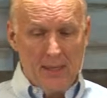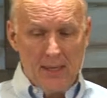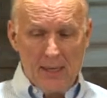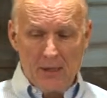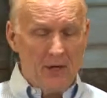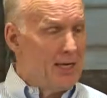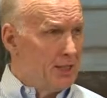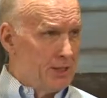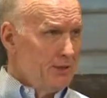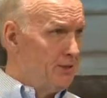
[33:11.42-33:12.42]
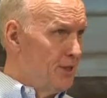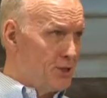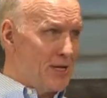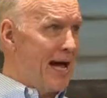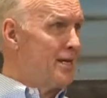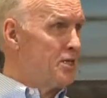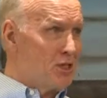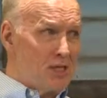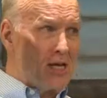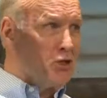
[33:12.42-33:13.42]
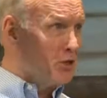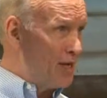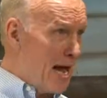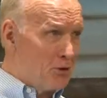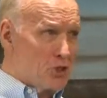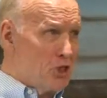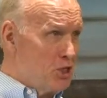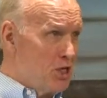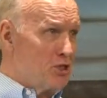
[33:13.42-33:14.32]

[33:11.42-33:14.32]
you need to decide to send your doubts to Jesus.